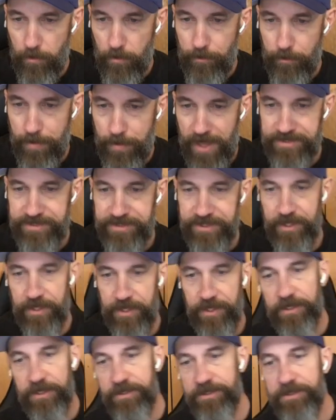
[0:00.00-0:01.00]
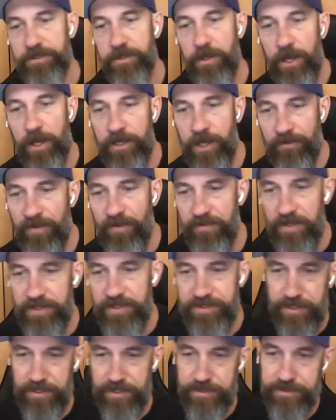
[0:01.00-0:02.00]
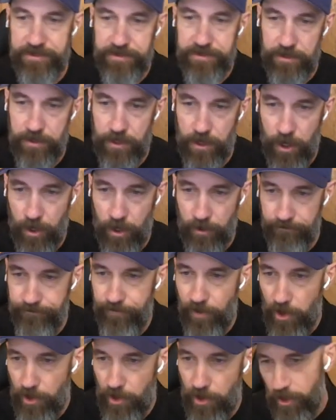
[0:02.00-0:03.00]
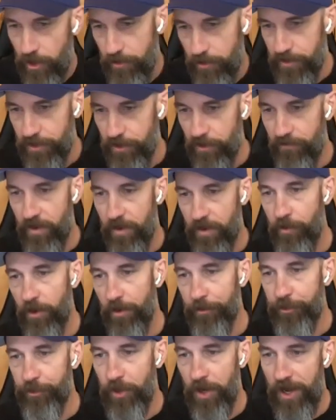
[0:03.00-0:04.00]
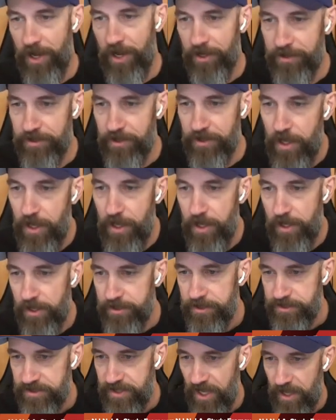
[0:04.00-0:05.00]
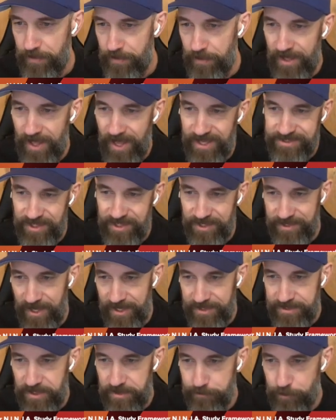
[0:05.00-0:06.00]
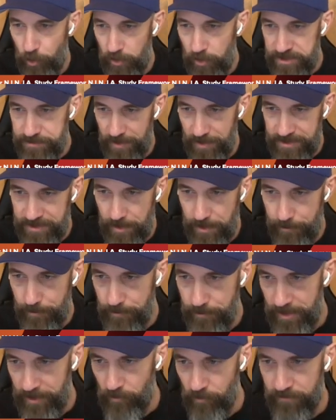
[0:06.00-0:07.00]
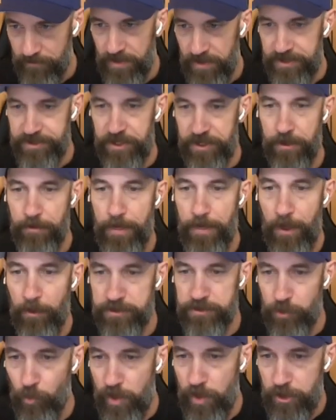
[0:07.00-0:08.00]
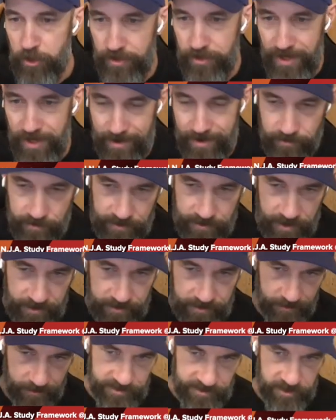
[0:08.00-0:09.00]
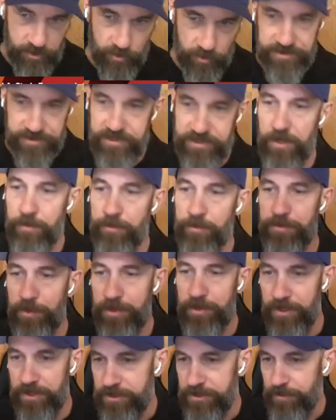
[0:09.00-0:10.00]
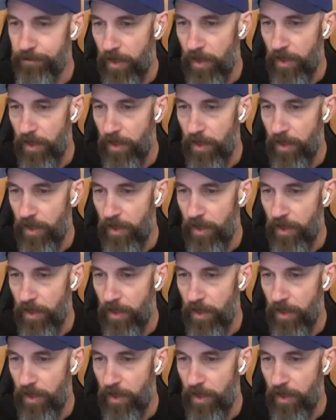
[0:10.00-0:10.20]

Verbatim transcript: Pat says, I got a 56 on FAR mid-November. I'm trying to gain the last 19 points by supplementing with Ninja. I was weaker in everything, MCQ and sims, because